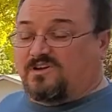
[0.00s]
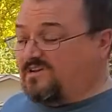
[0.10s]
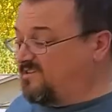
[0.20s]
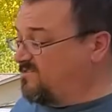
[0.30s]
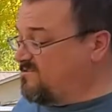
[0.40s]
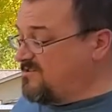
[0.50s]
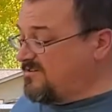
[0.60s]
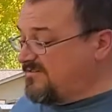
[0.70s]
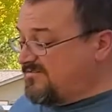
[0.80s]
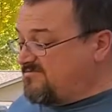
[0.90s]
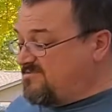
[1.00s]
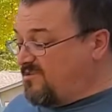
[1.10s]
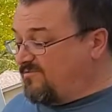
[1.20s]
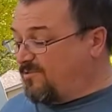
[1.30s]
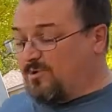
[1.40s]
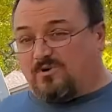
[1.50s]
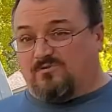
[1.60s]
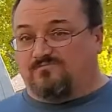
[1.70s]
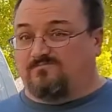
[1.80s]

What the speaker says: And you know, for